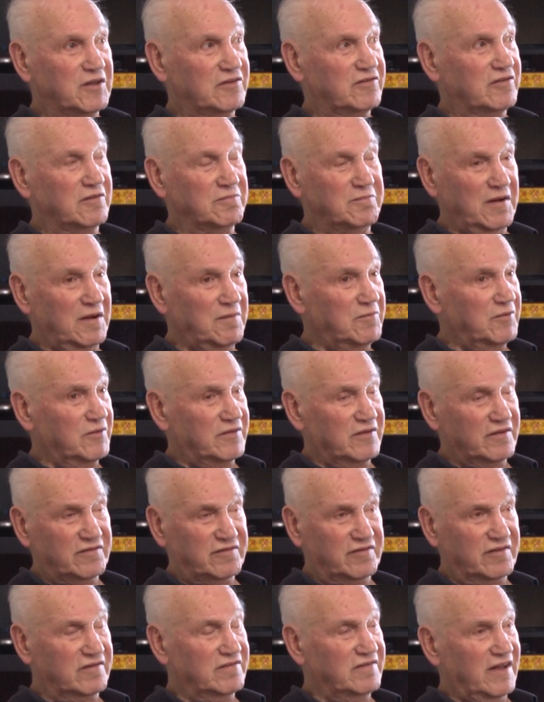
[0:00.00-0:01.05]
Remember,
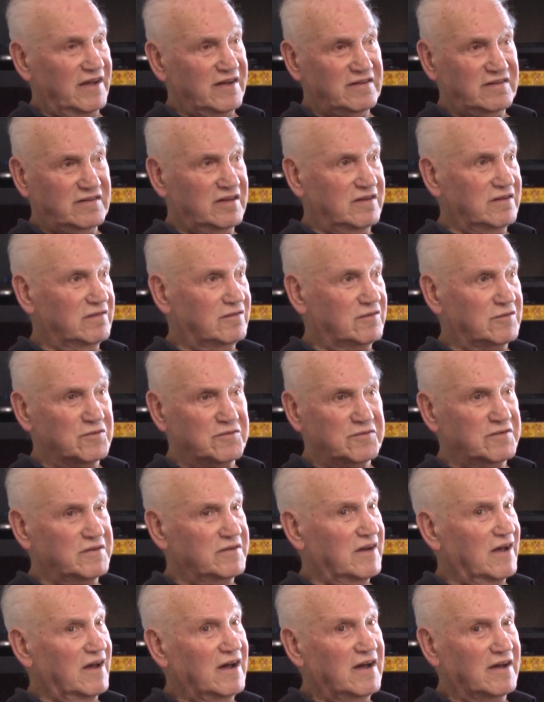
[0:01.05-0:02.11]
this is
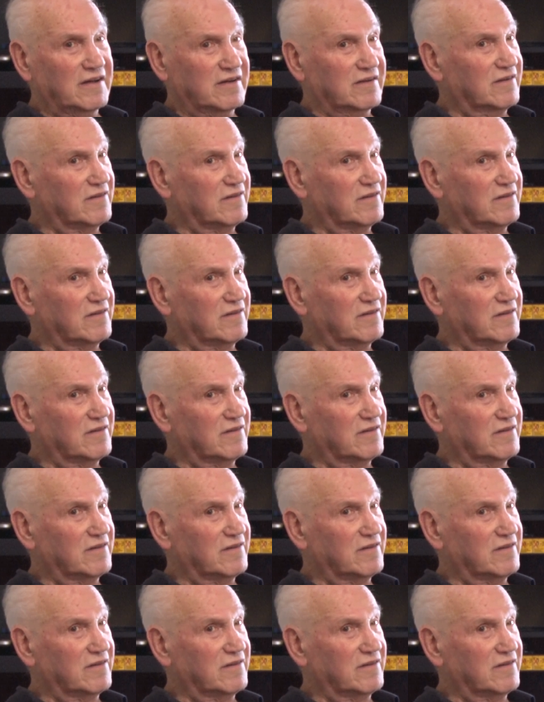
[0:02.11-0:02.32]
1939.